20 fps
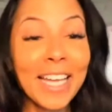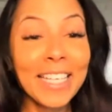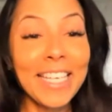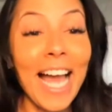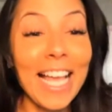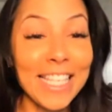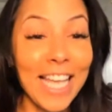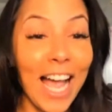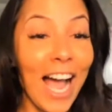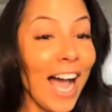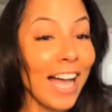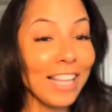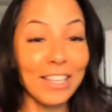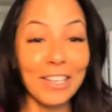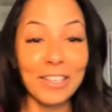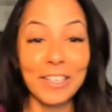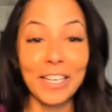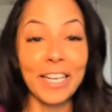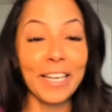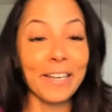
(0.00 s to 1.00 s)
That's how
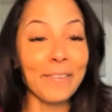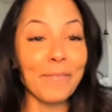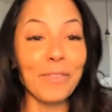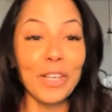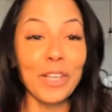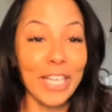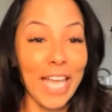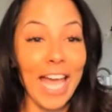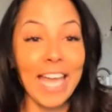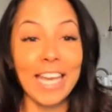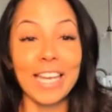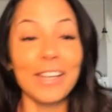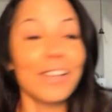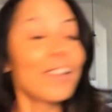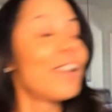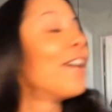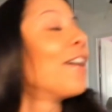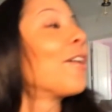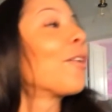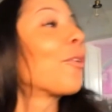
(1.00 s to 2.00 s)
I look at it.
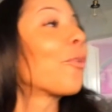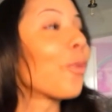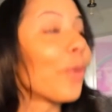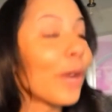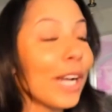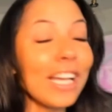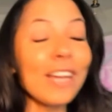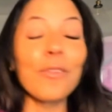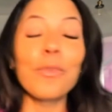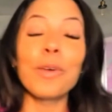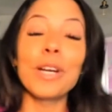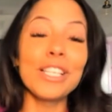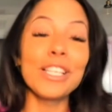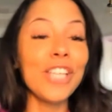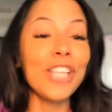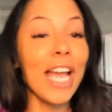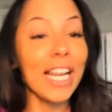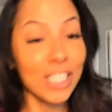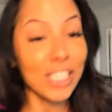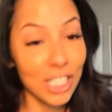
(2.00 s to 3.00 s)

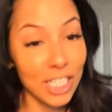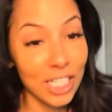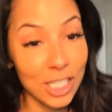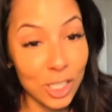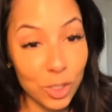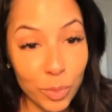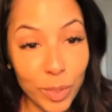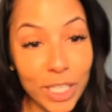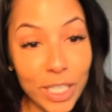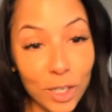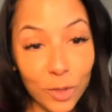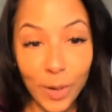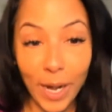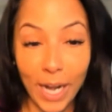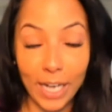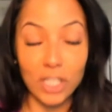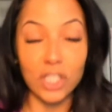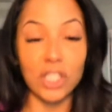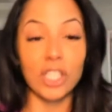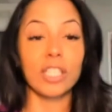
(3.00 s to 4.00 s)
Rejection is
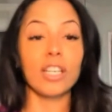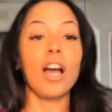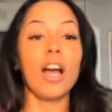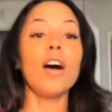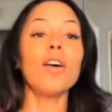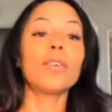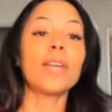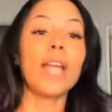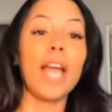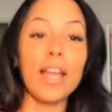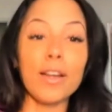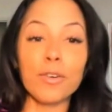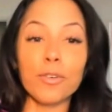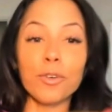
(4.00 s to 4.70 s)
redirection. Okay.